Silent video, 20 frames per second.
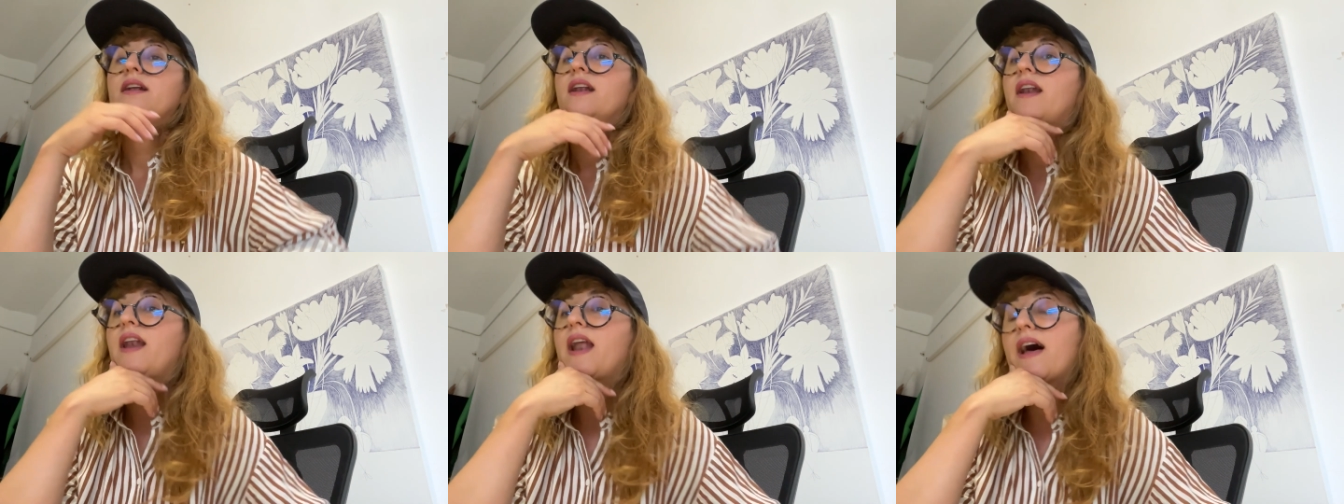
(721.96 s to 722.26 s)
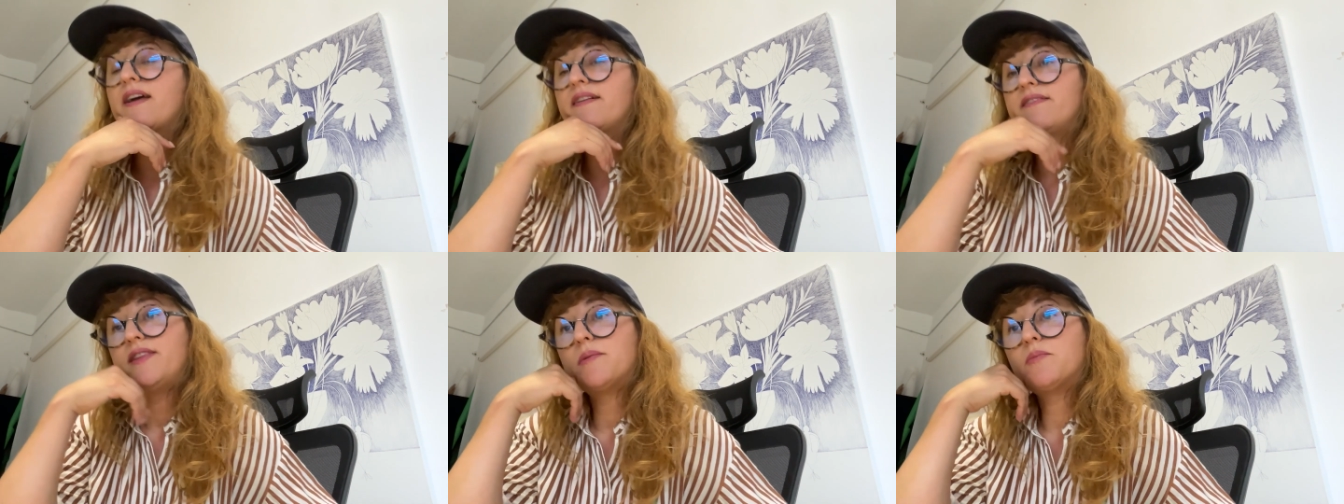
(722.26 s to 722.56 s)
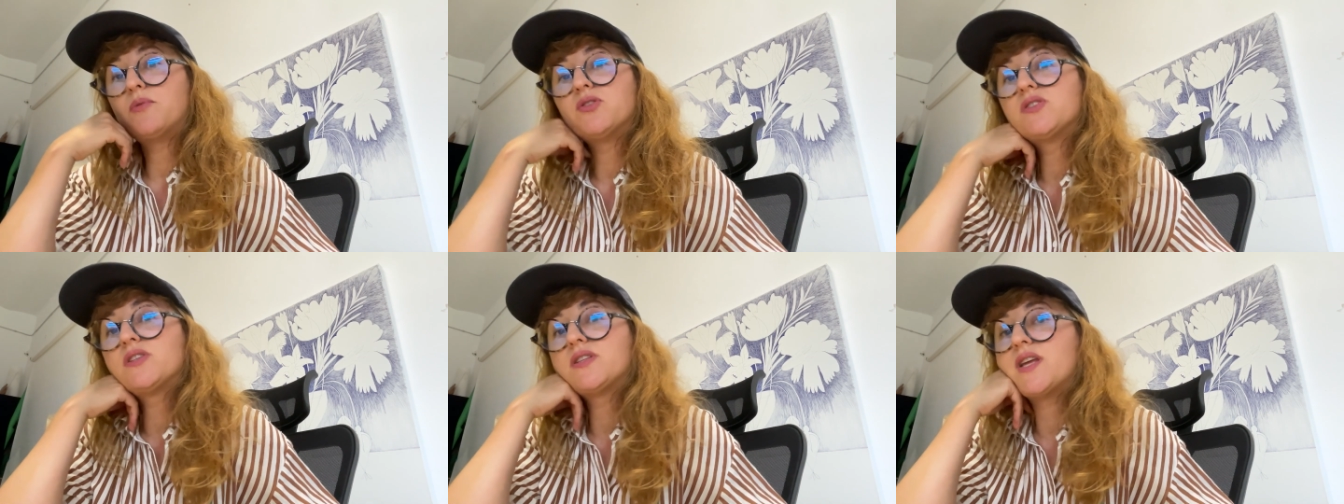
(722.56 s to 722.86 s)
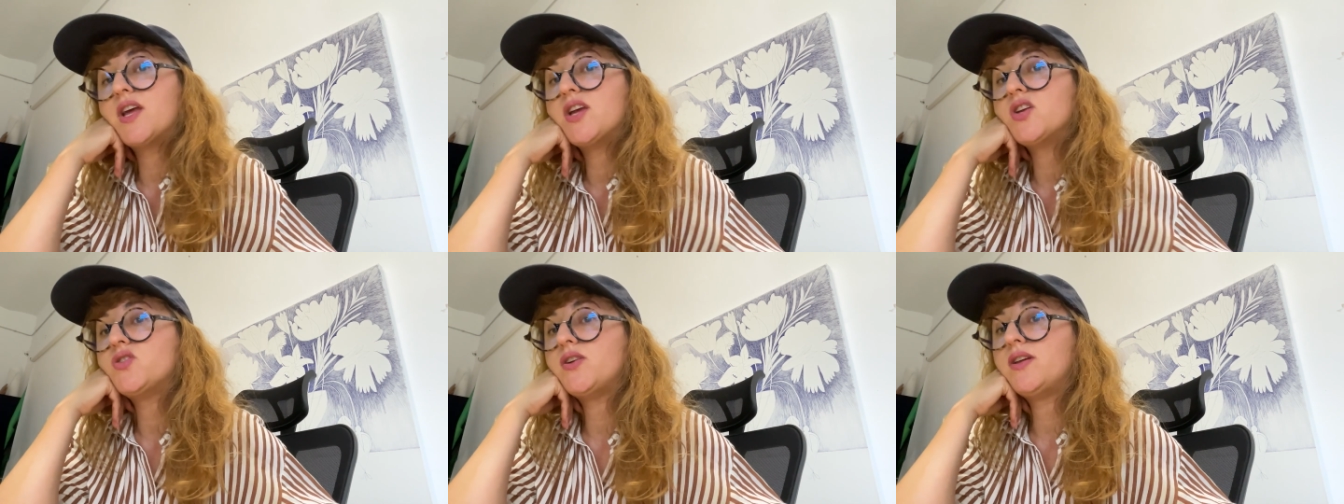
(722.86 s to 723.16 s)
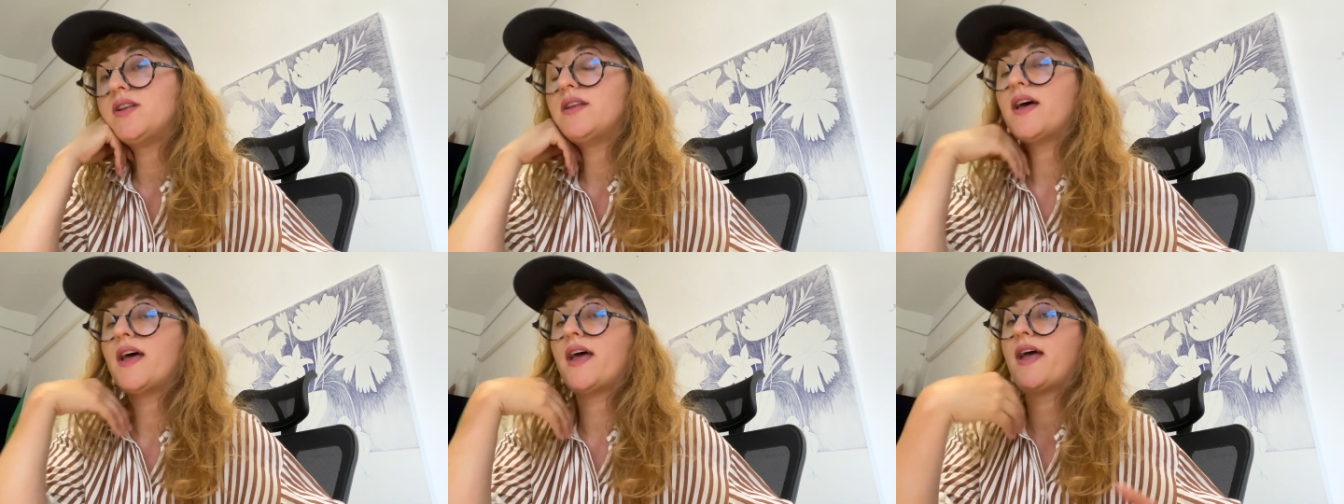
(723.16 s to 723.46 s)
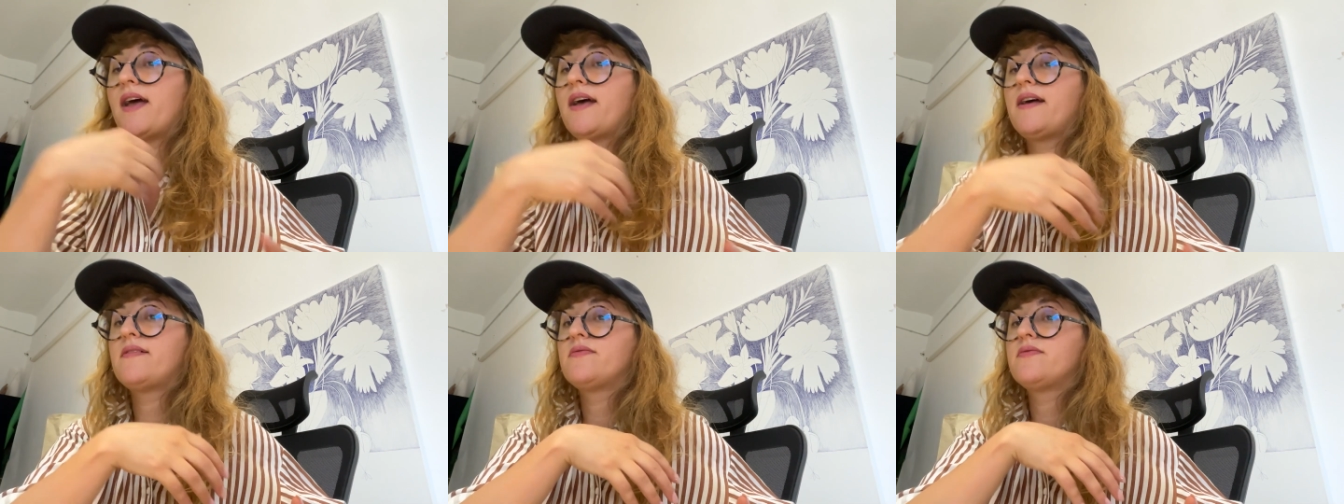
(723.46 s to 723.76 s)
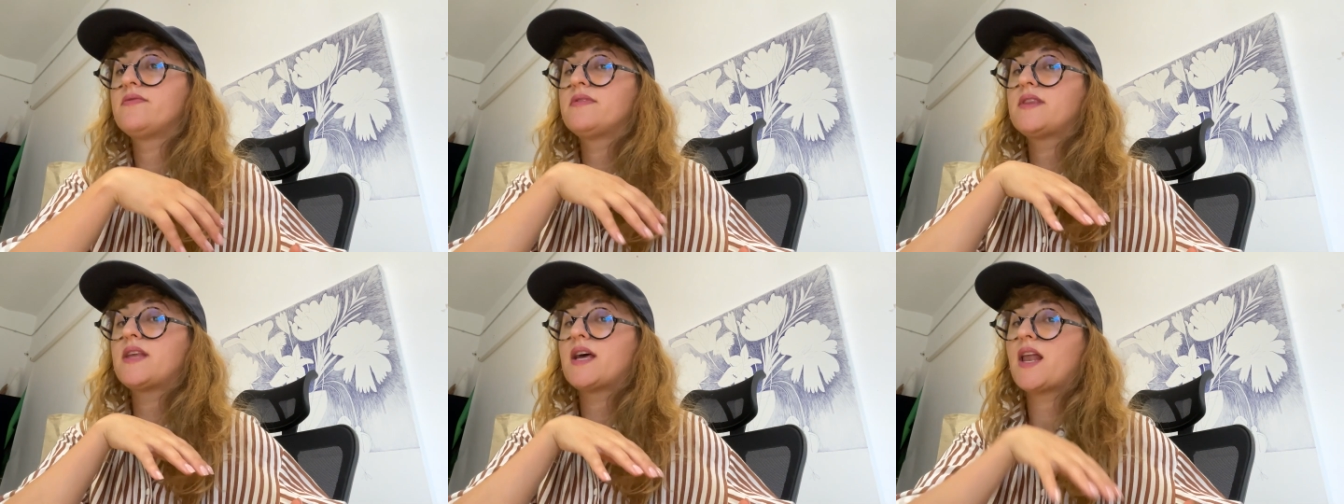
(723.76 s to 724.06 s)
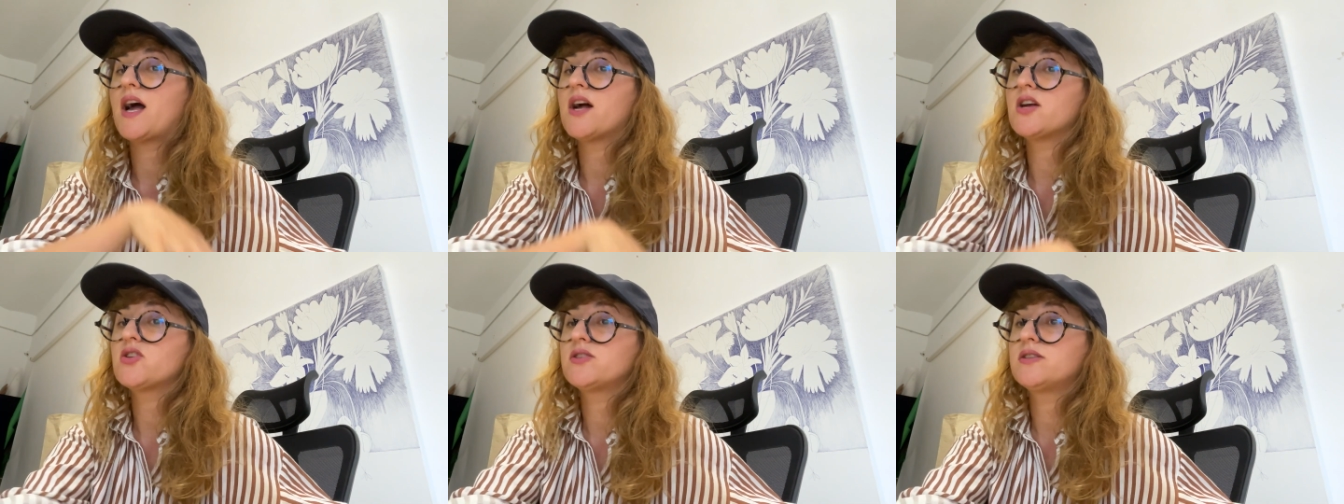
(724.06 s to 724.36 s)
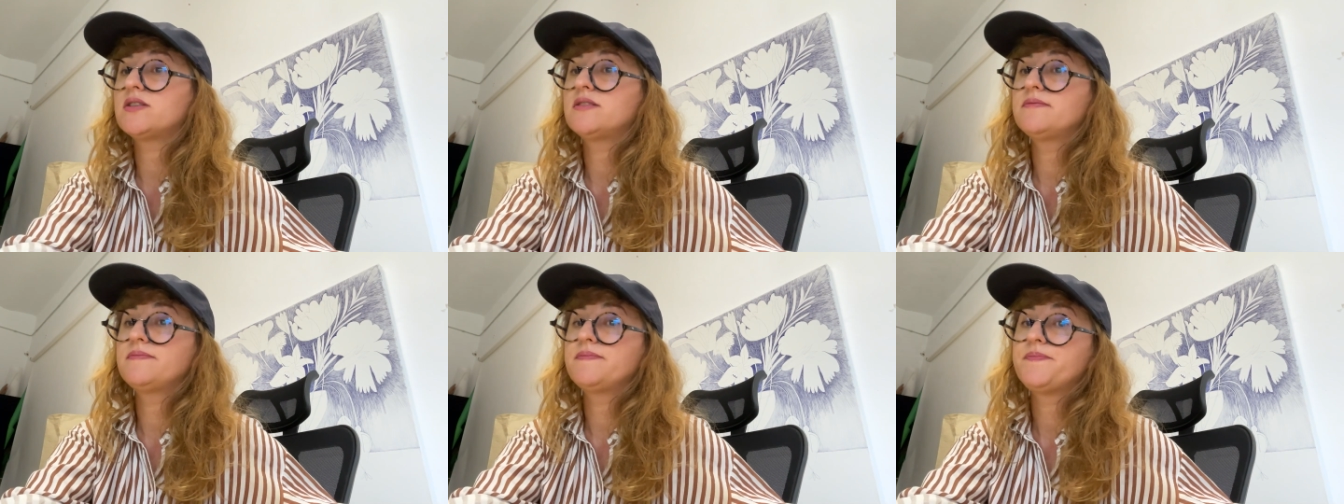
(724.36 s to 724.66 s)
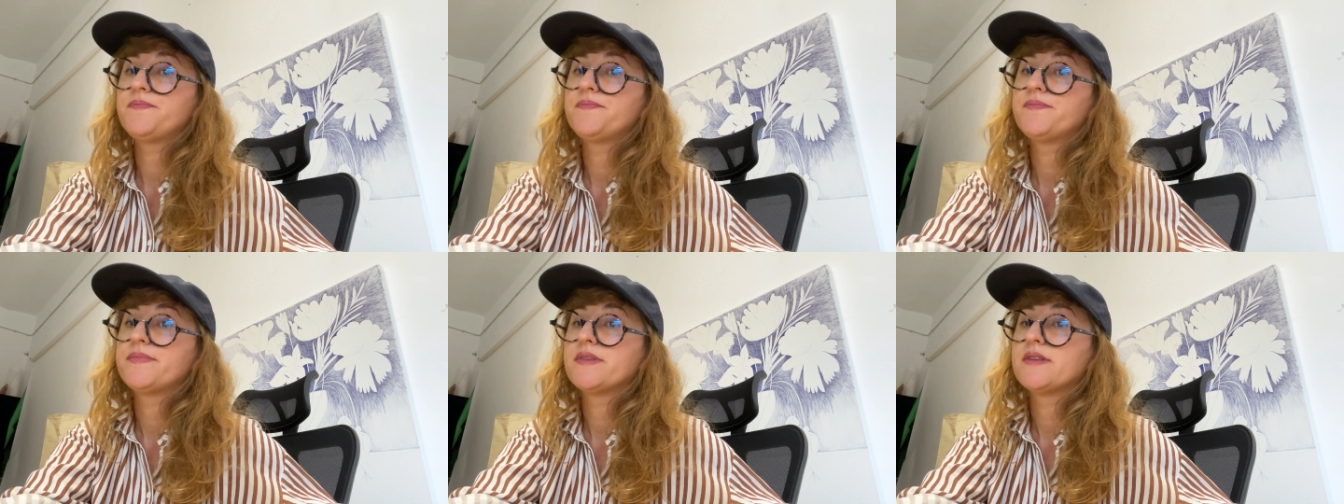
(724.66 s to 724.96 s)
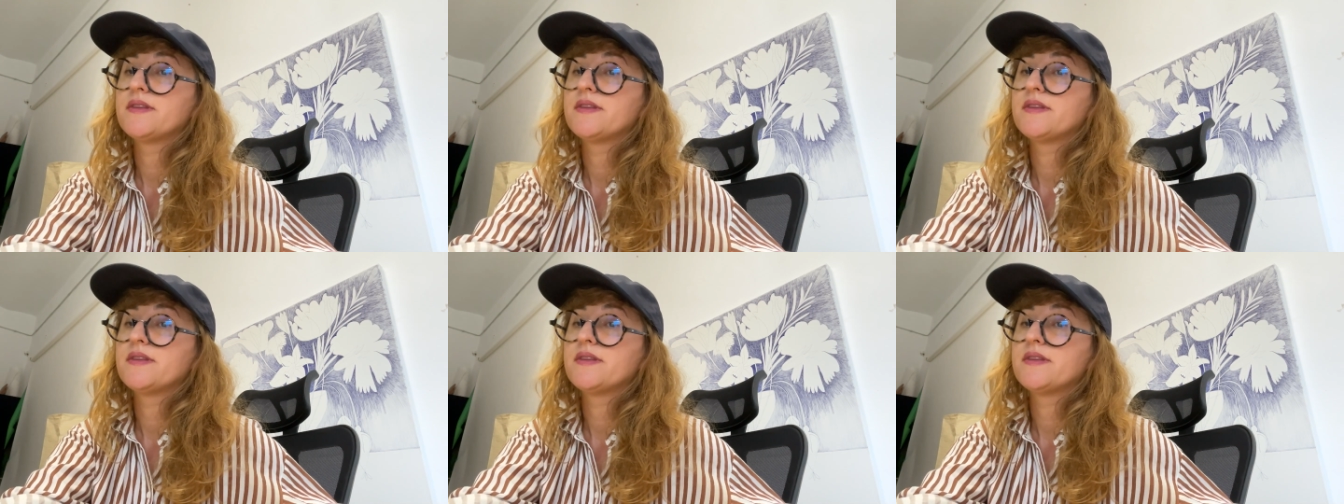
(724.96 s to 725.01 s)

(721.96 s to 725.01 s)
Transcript: live demonstration and interaction.